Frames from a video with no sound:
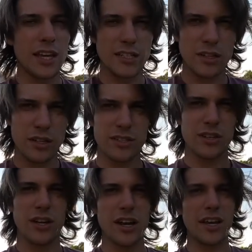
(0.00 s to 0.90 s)
as good as
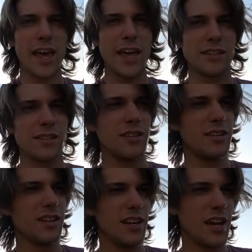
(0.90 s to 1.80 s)
they're going to get,
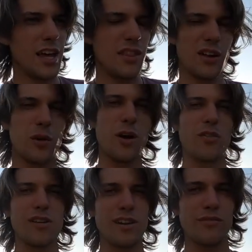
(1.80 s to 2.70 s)
and they're
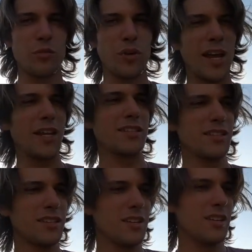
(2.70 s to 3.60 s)
about ready for
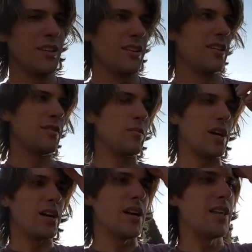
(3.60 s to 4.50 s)
paint.
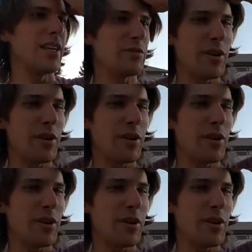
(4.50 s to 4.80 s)
But that's